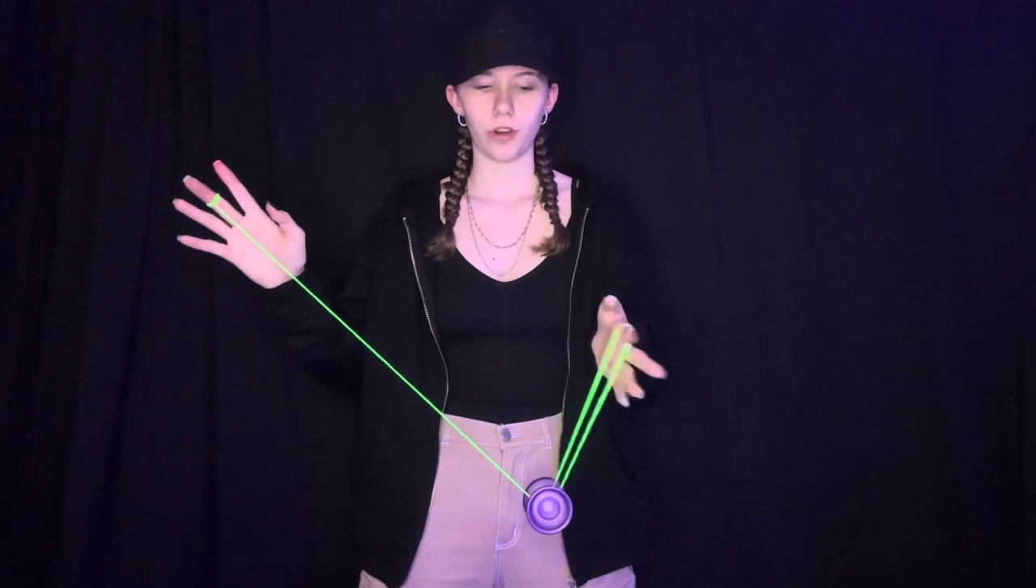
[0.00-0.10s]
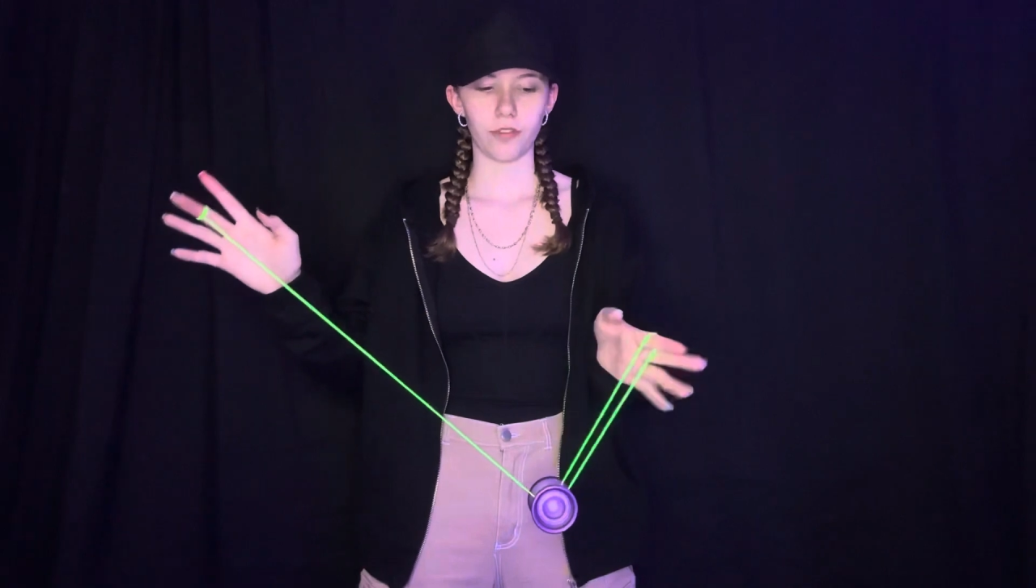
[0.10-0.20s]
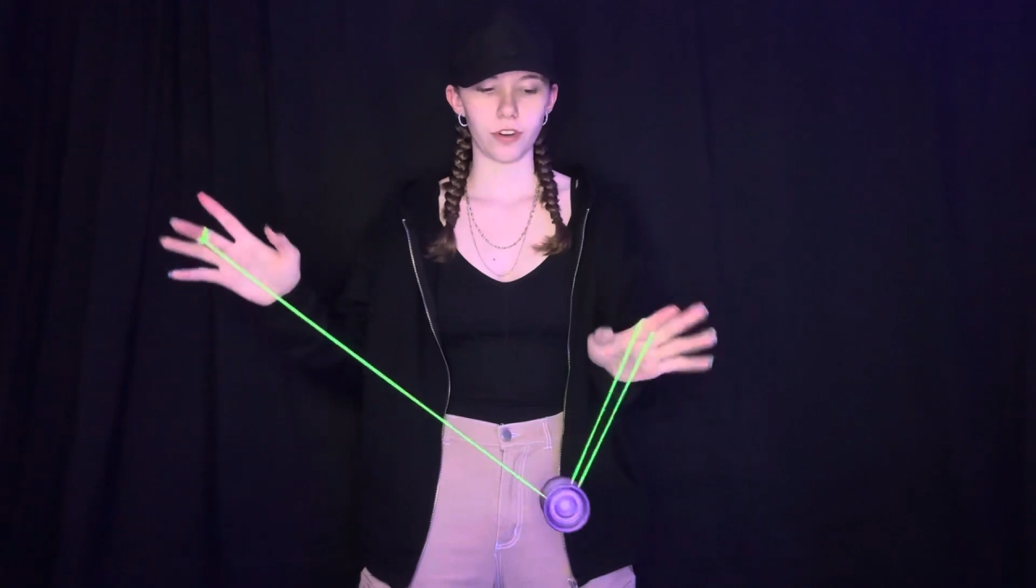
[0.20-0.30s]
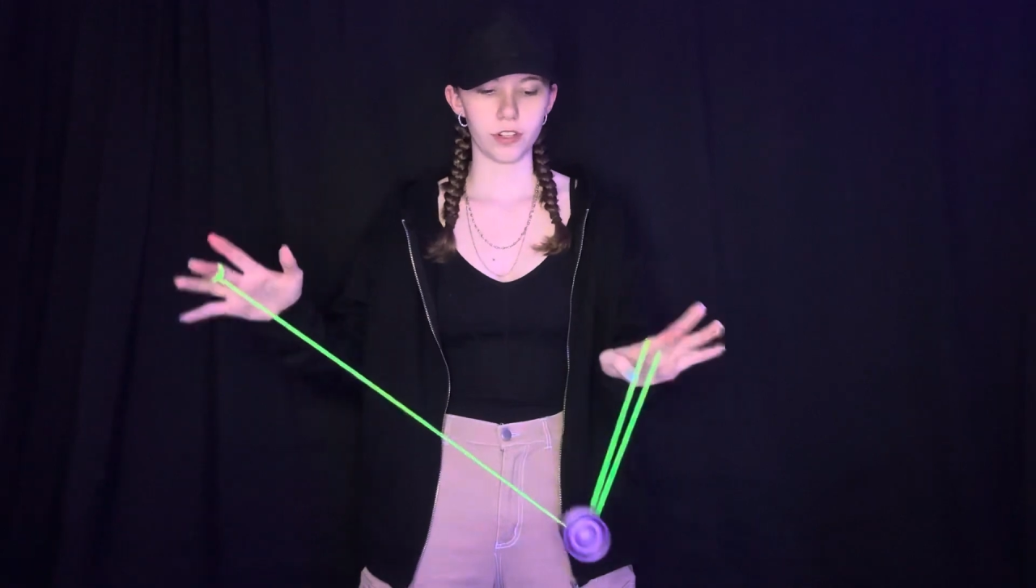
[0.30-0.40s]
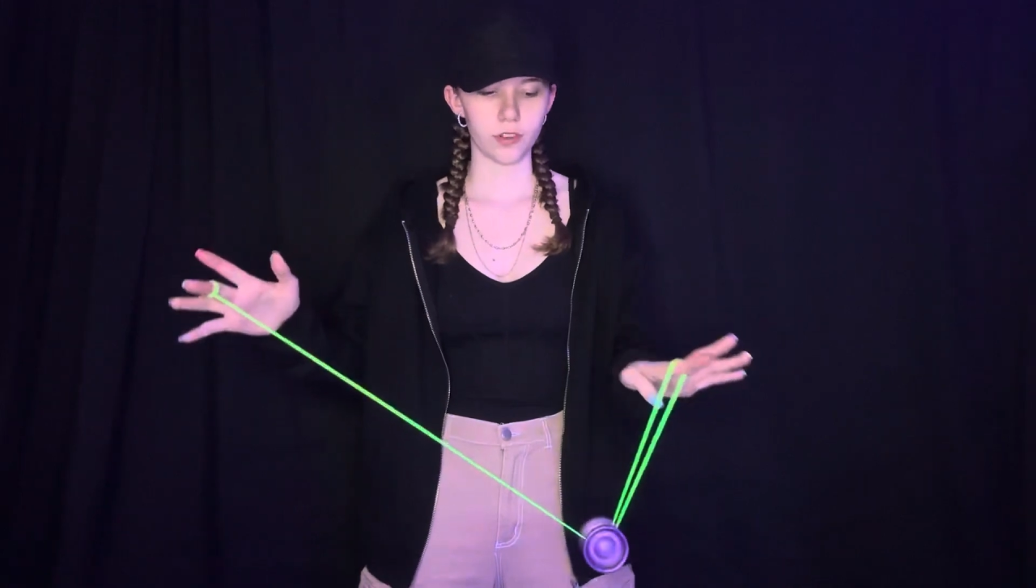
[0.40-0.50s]
you're
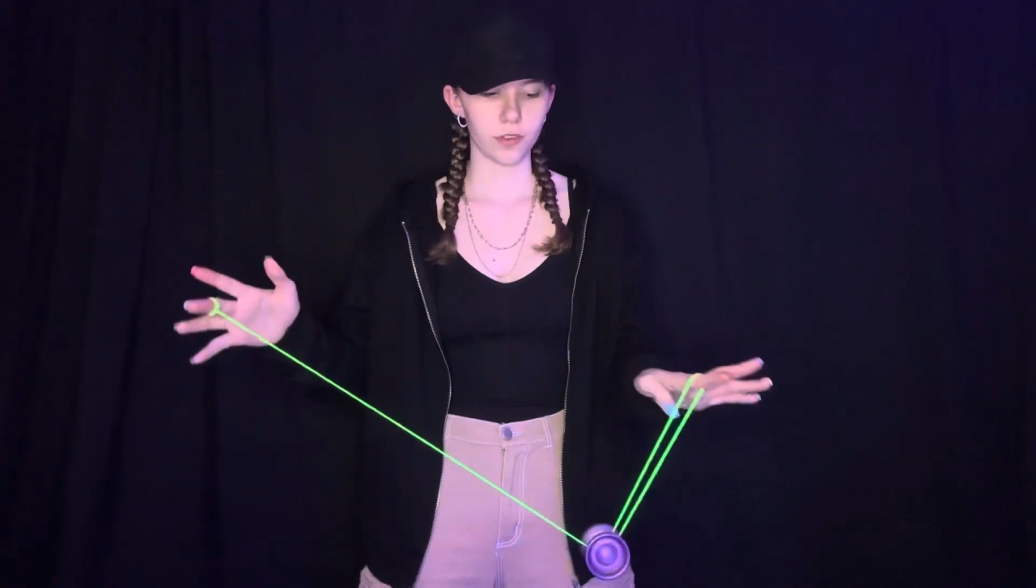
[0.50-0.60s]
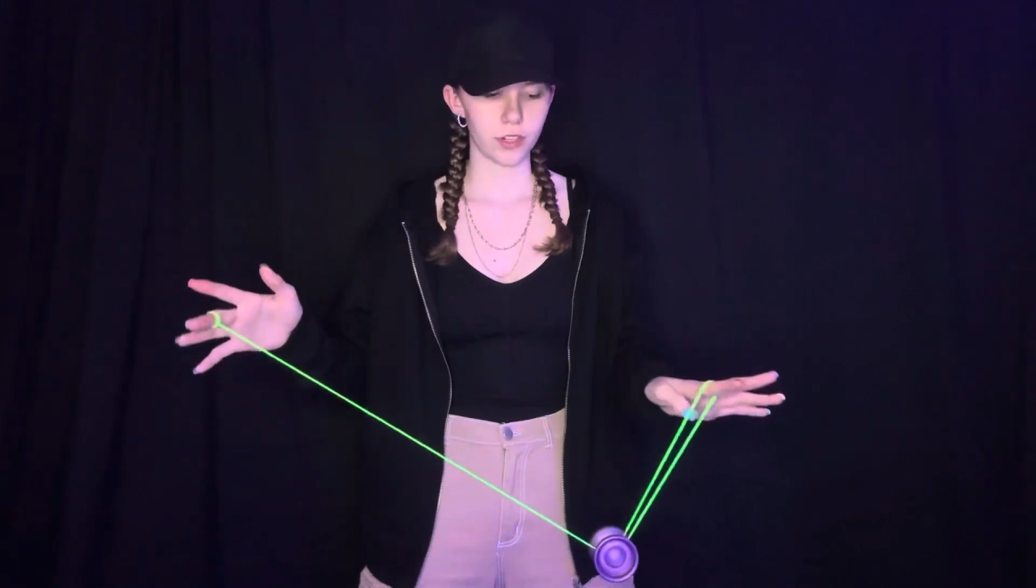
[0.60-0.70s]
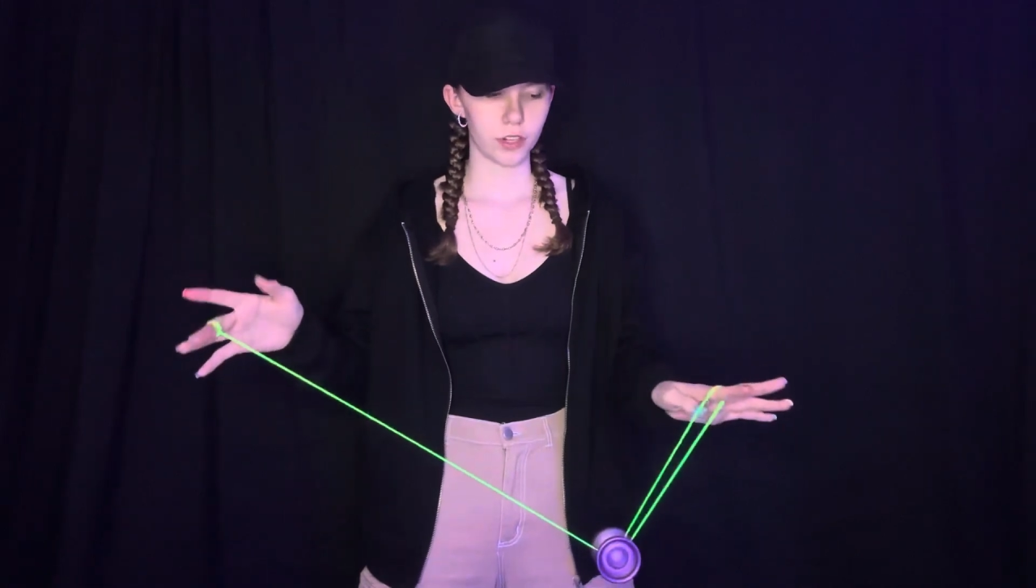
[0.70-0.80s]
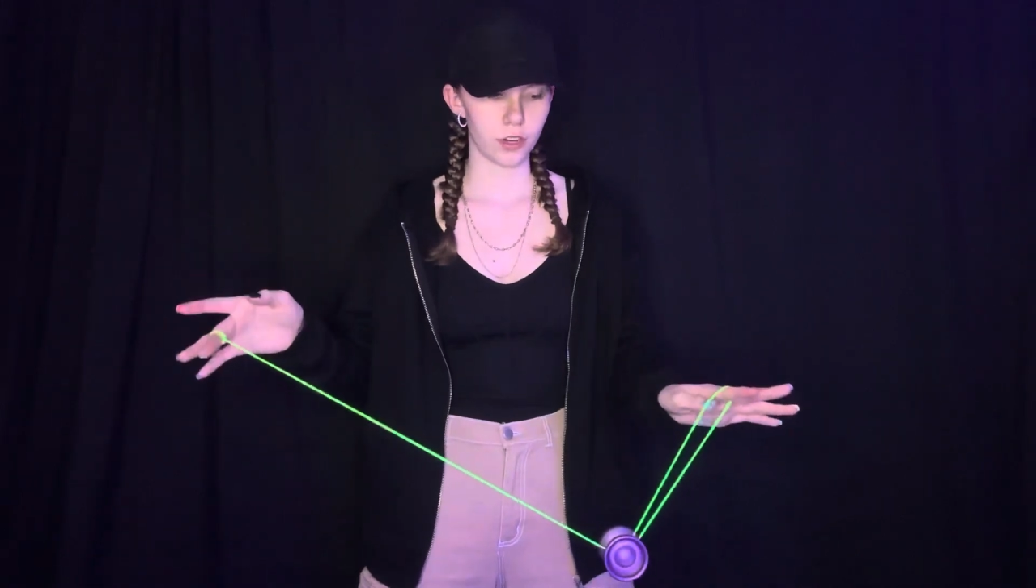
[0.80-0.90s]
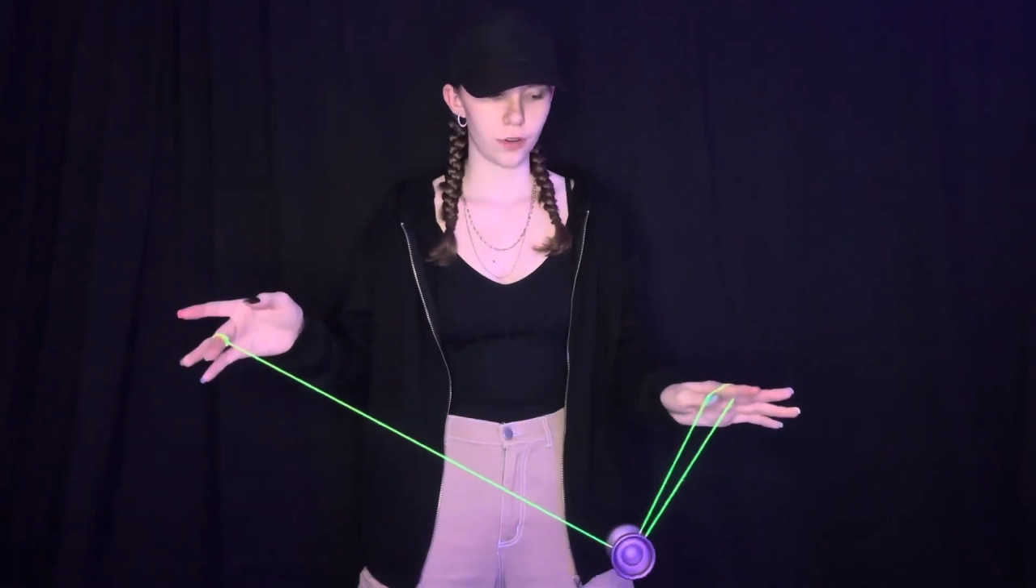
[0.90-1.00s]
first going
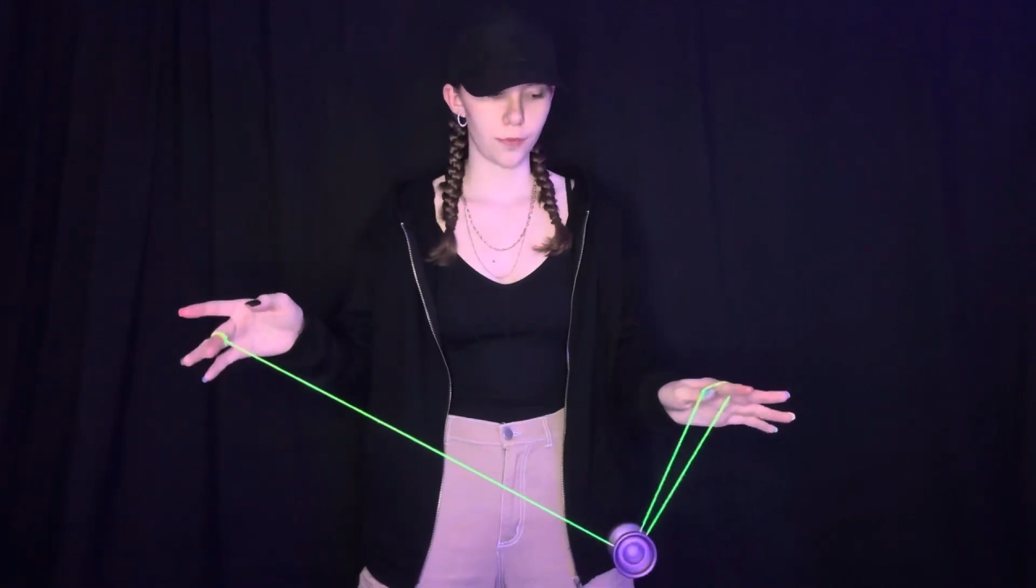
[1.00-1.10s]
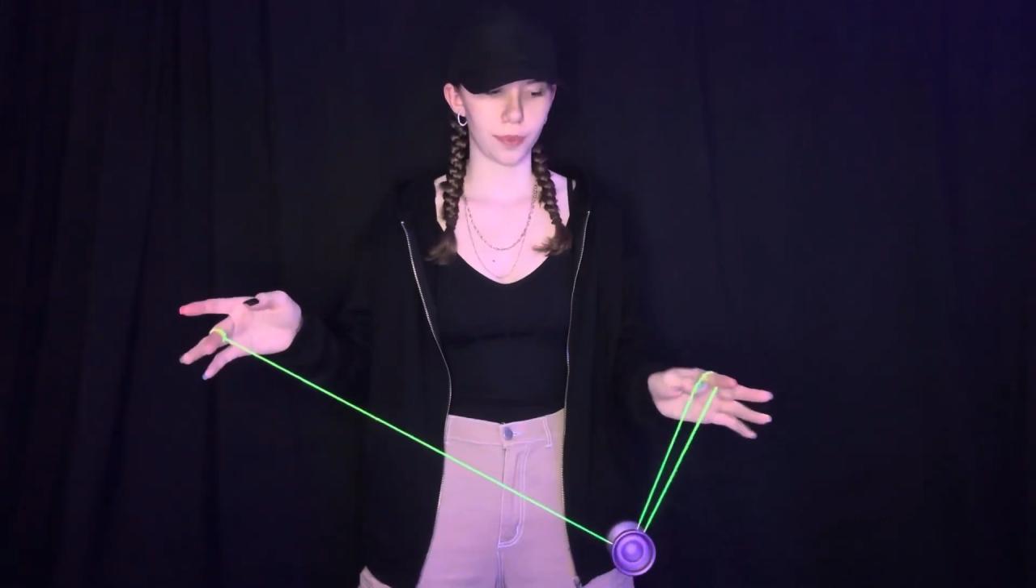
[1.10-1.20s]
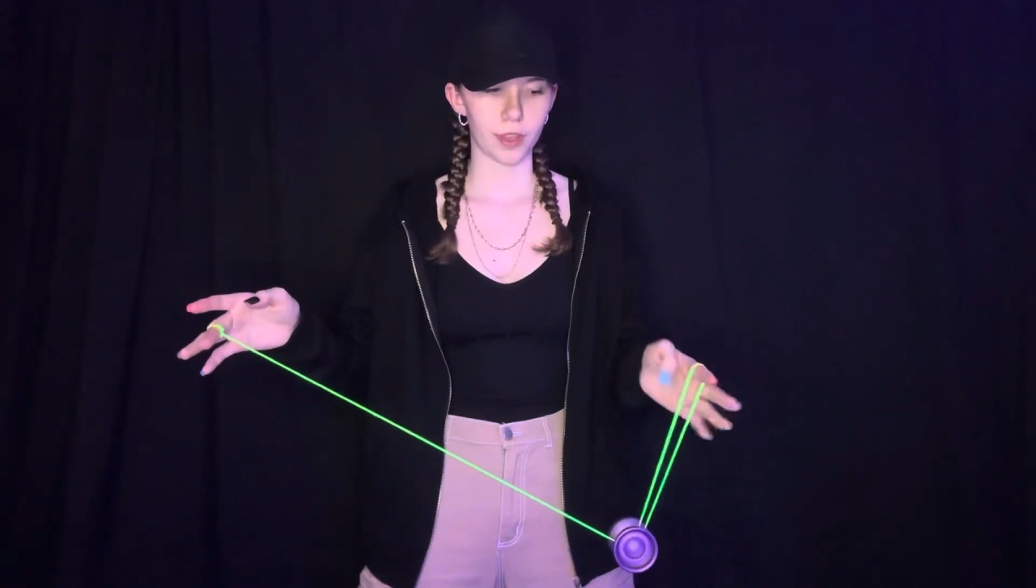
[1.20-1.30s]
to do